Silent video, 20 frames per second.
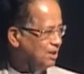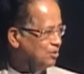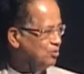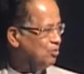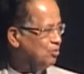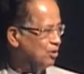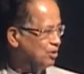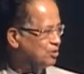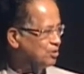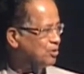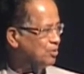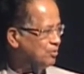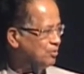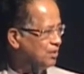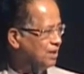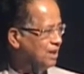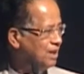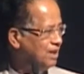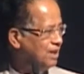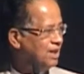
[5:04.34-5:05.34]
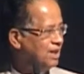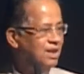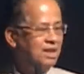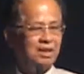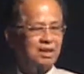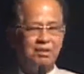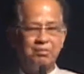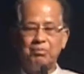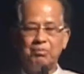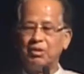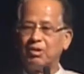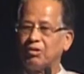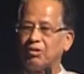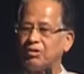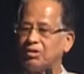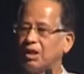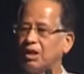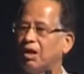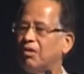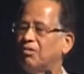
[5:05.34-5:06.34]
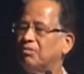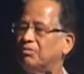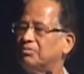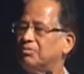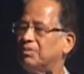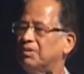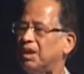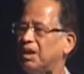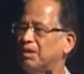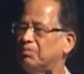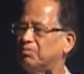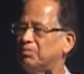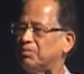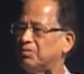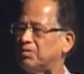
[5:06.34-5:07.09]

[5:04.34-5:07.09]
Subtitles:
do also feel, because now I